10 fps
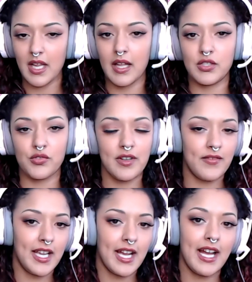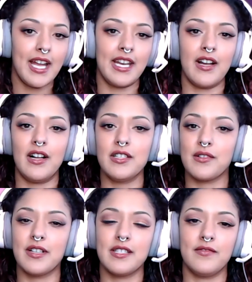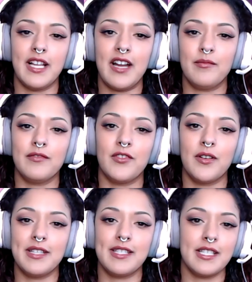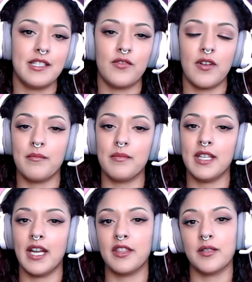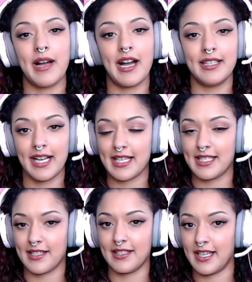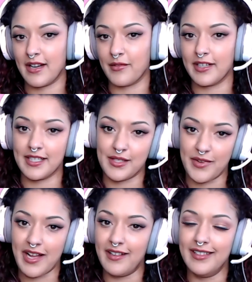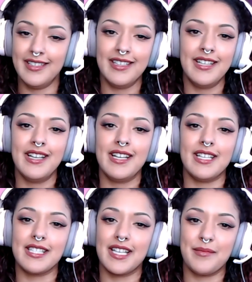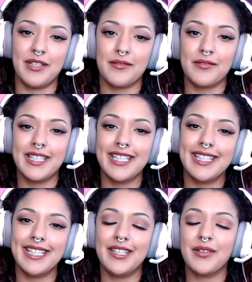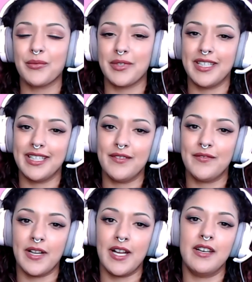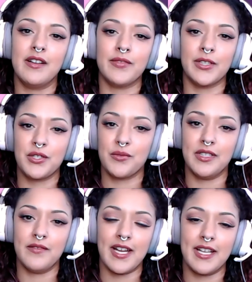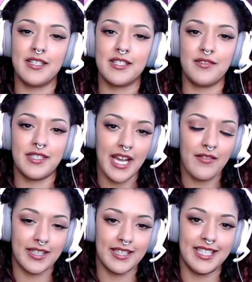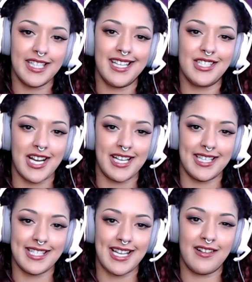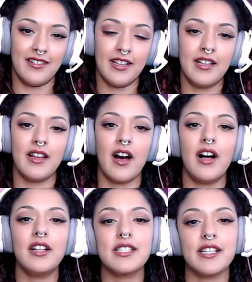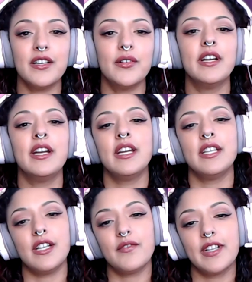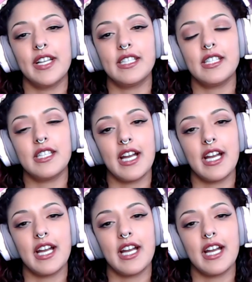trivia and all sorts of live performances from the other podcasts on the network as well. It's going to be a really, really fun virtual event, so definitely check us out. Also, don't forget to check